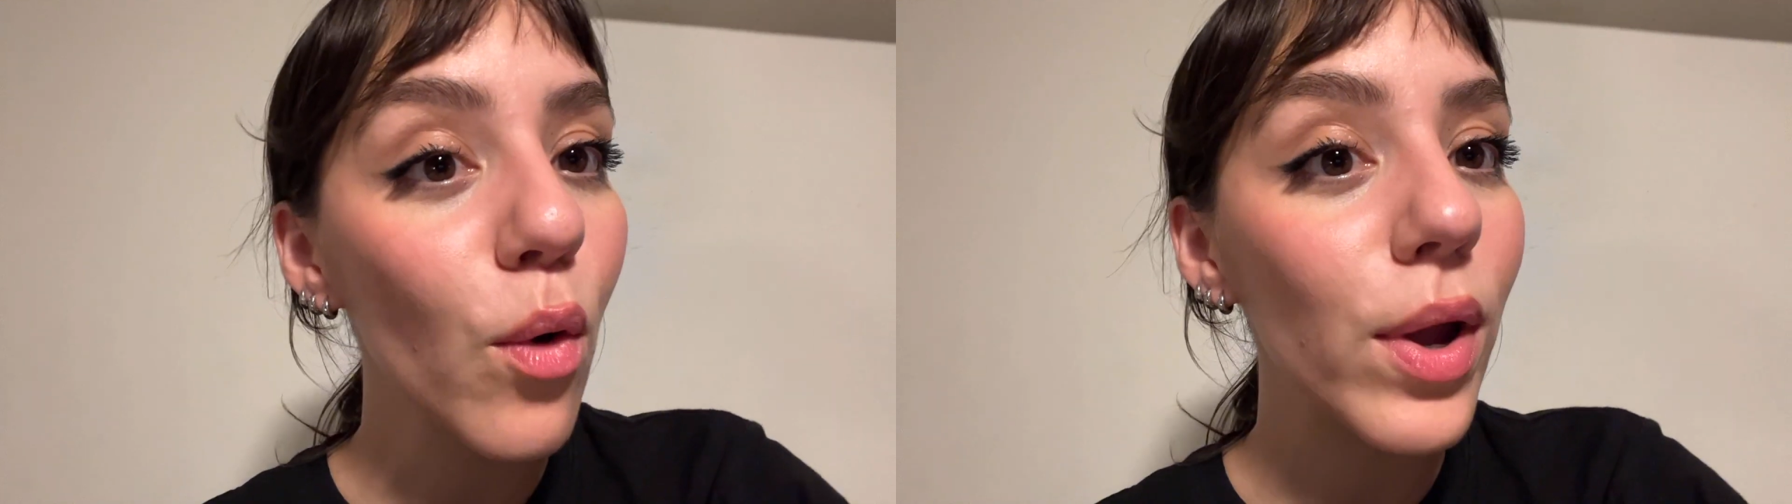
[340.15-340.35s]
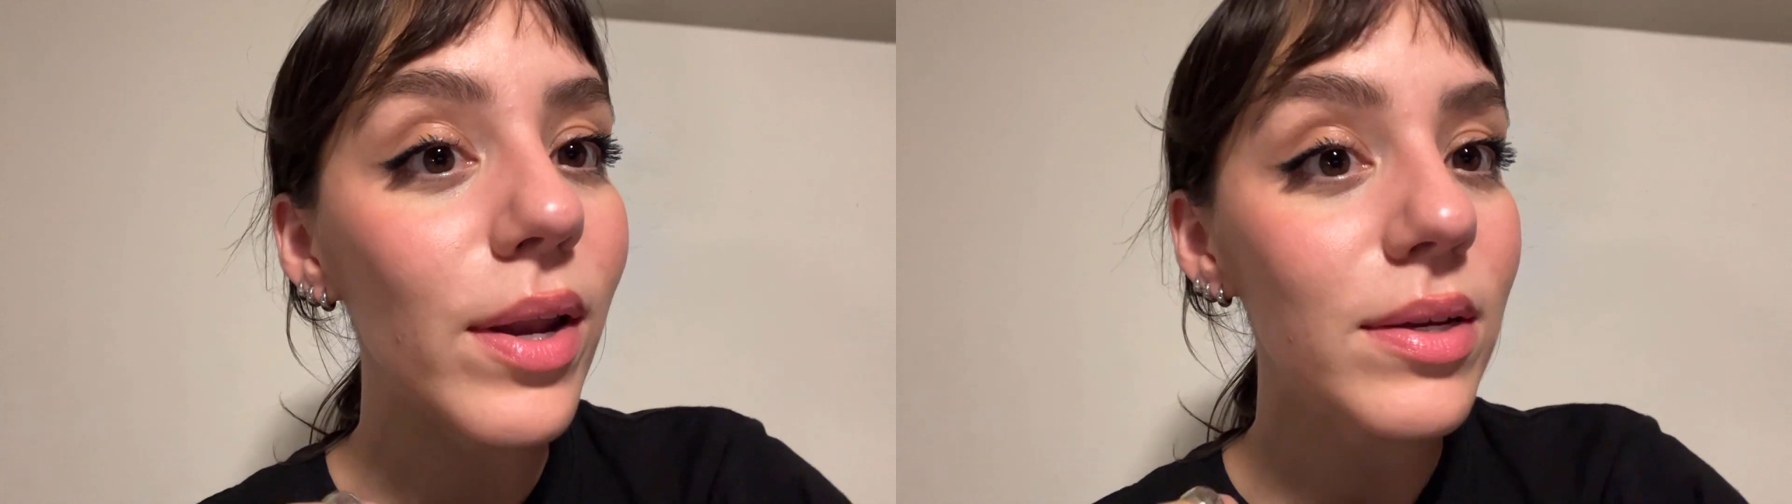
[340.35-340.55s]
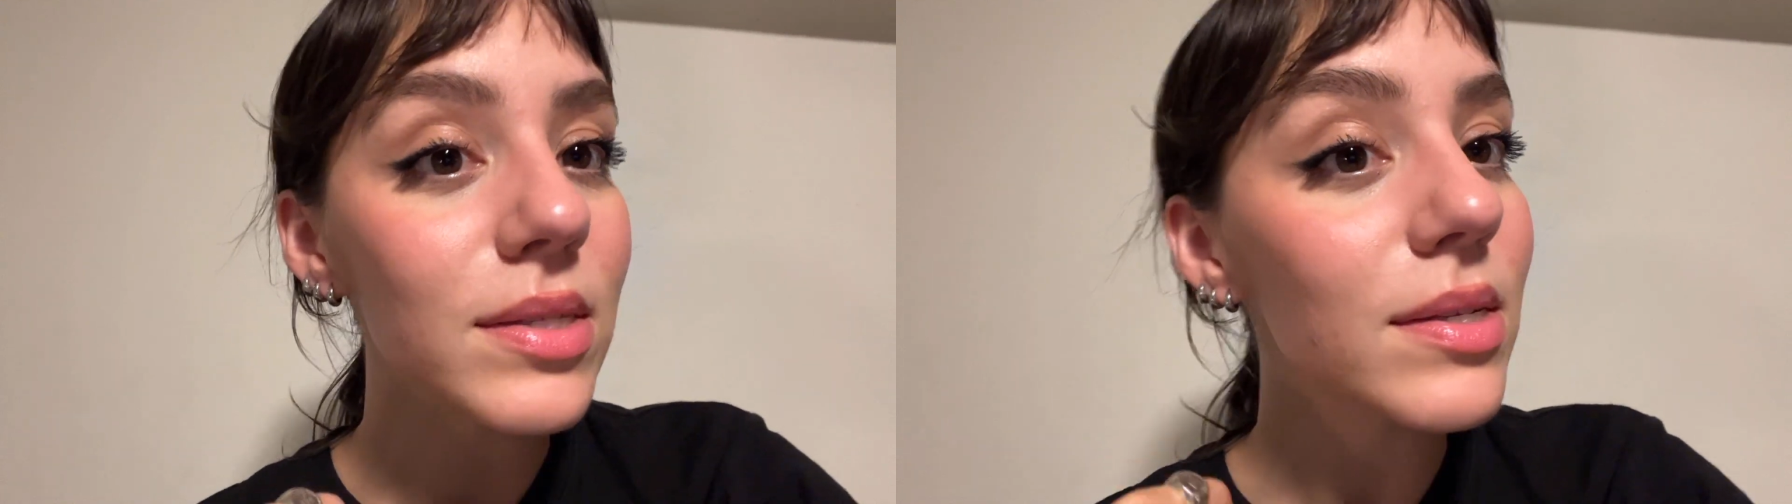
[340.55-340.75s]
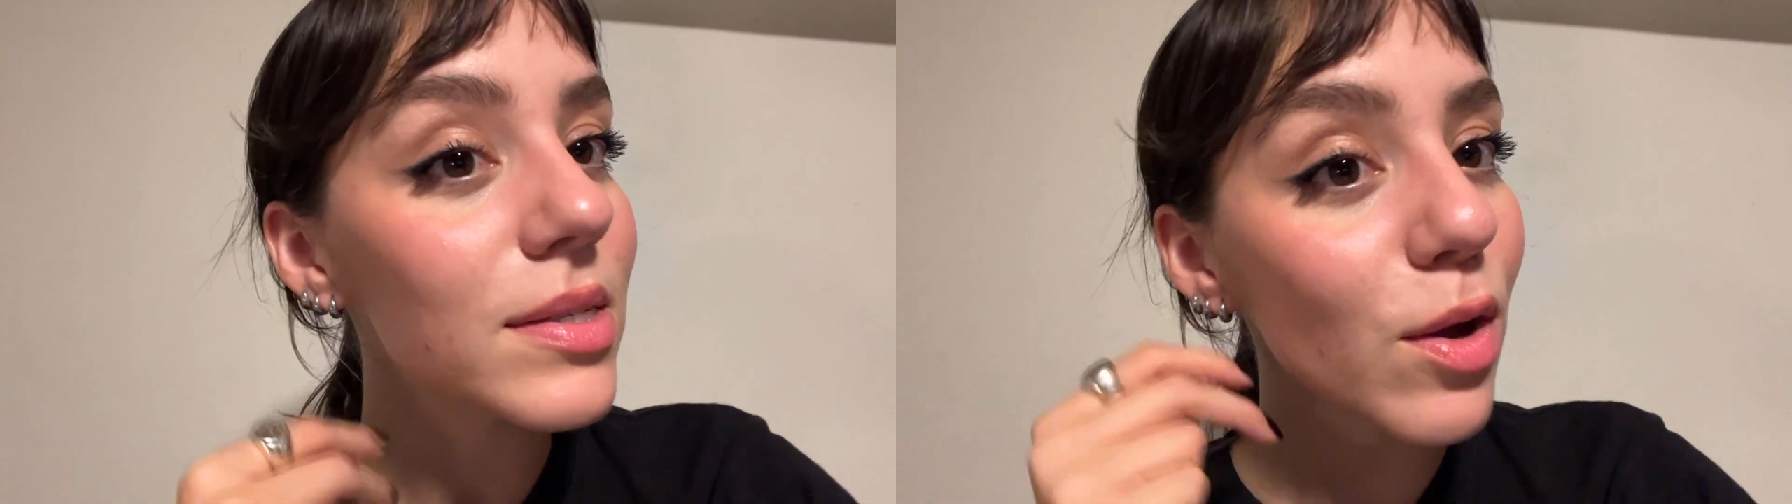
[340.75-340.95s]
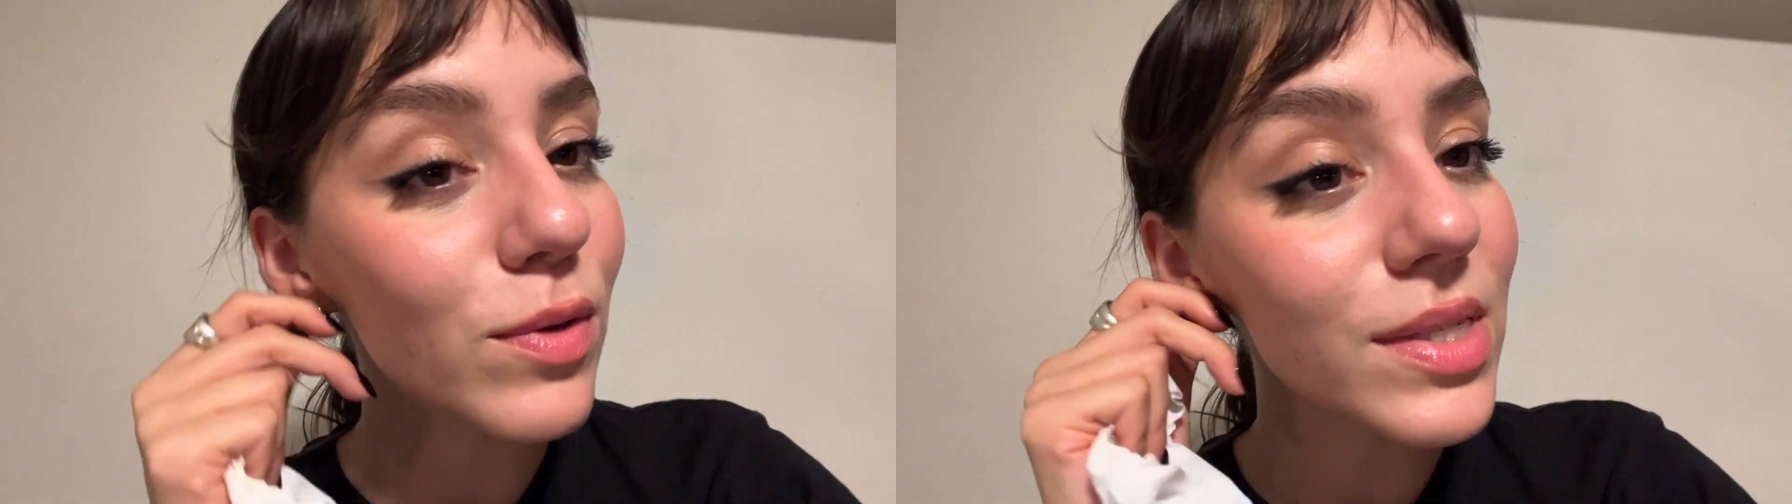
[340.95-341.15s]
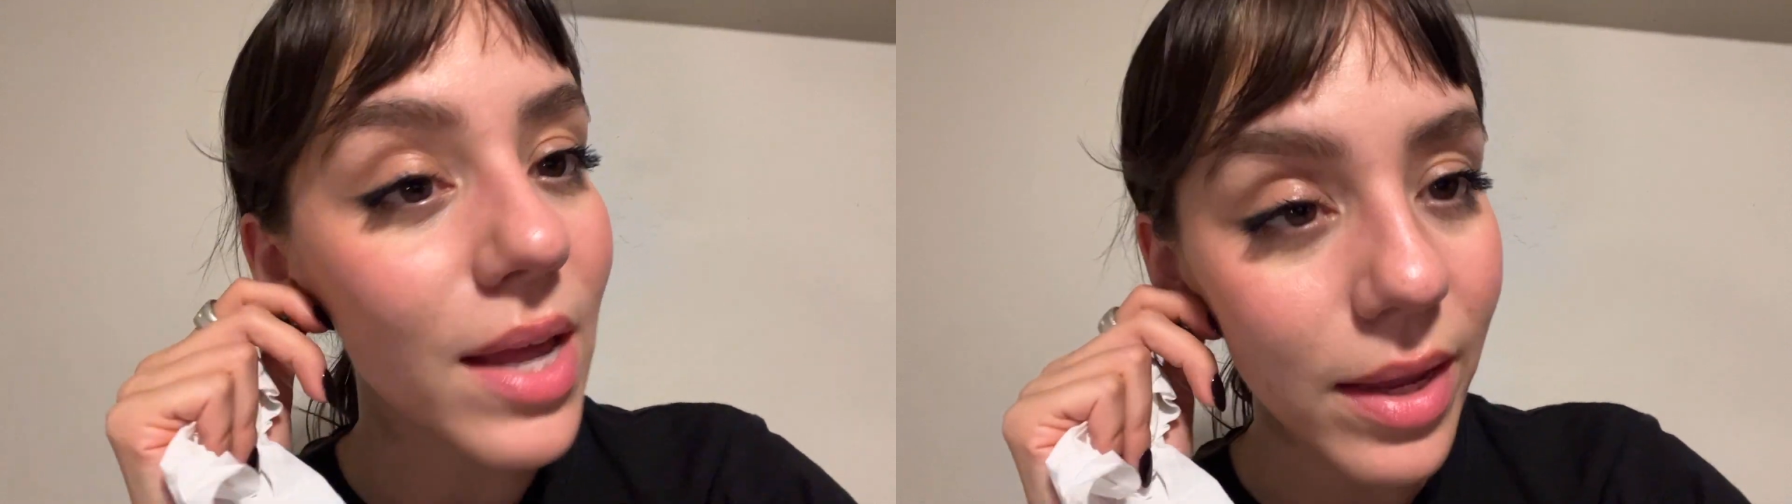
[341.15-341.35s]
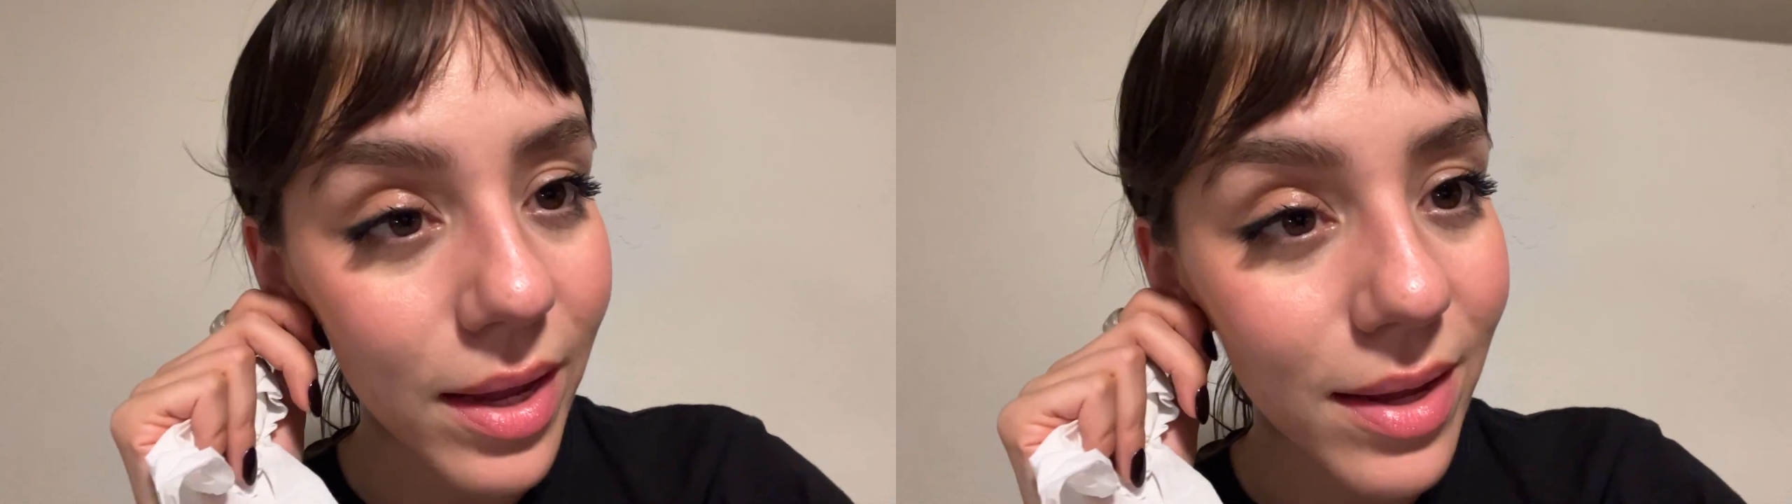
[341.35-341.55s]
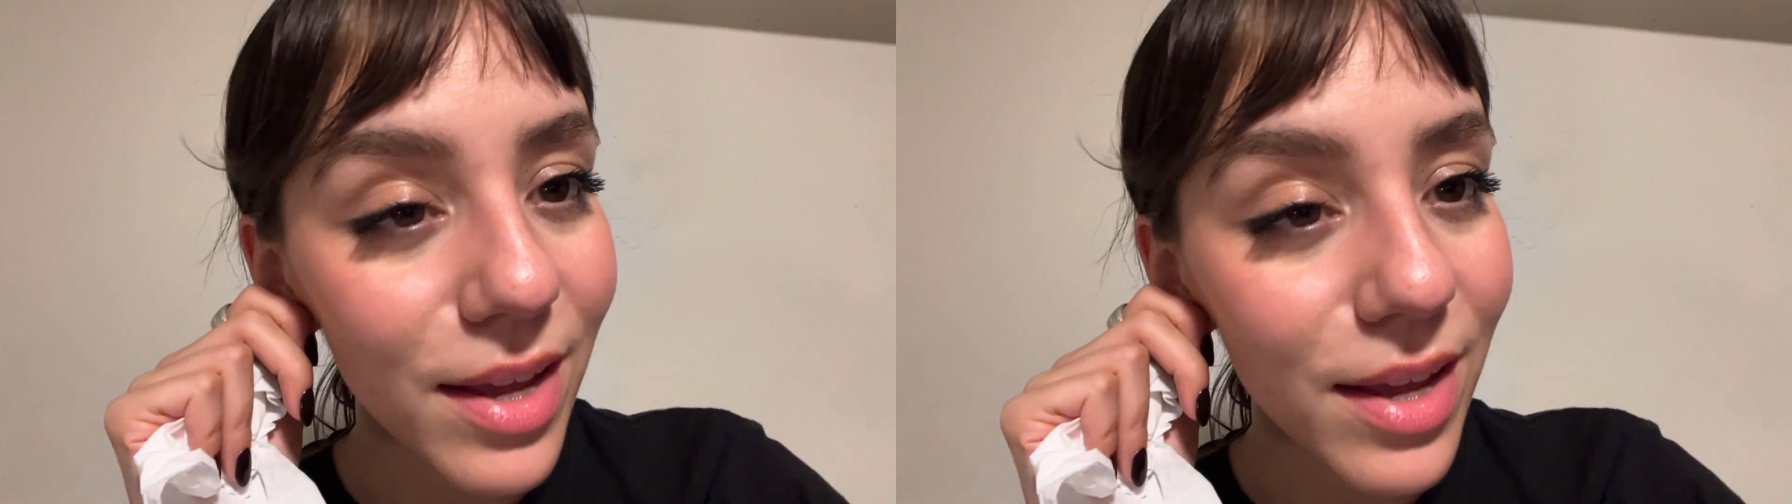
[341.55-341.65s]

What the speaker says: it is self-setting,